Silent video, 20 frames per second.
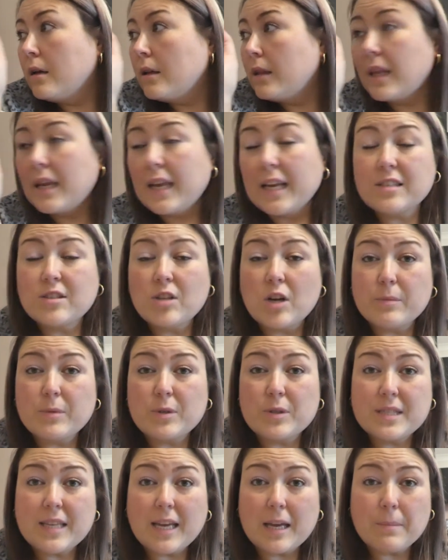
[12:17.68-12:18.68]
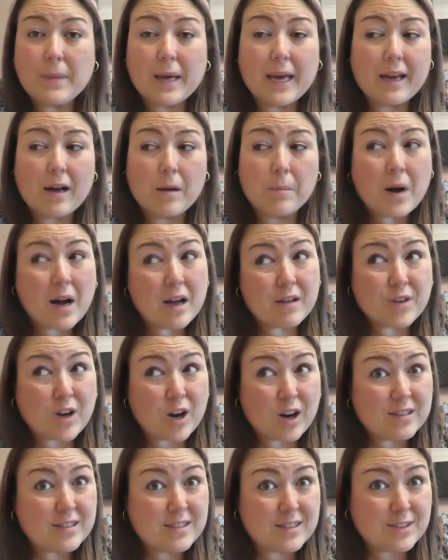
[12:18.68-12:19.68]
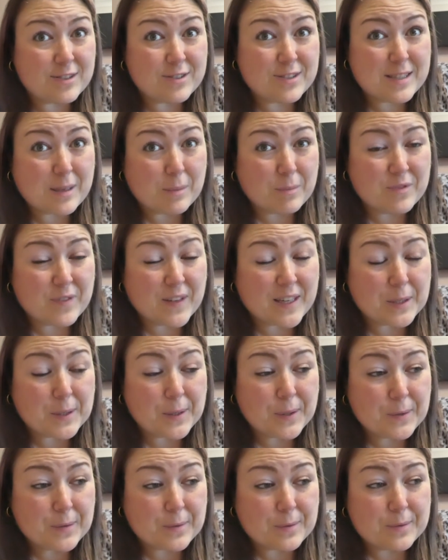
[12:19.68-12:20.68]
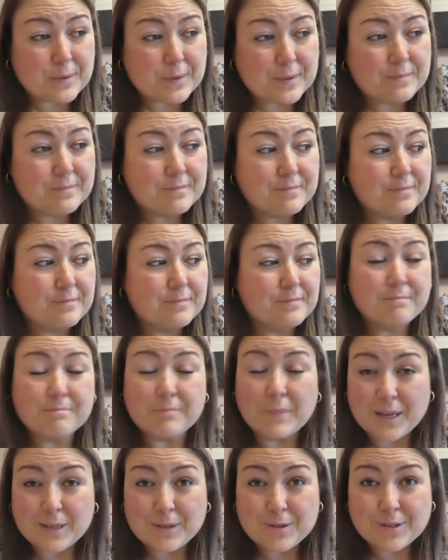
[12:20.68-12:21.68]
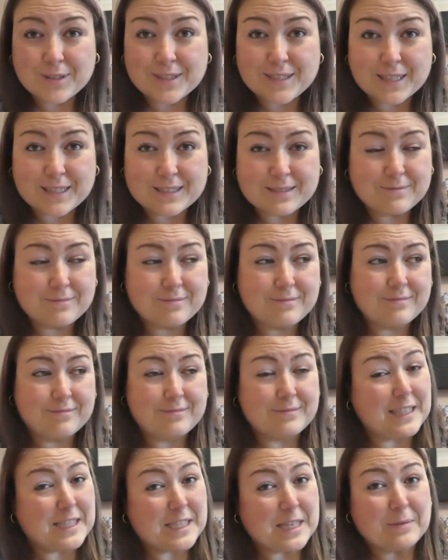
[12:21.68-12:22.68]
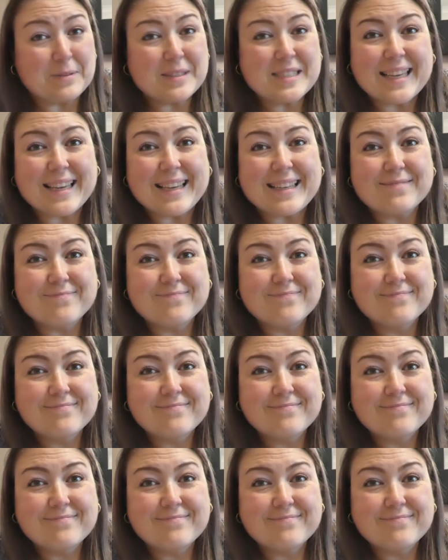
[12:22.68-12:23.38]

the next time you see me I might have casted on something new might not have done we shall see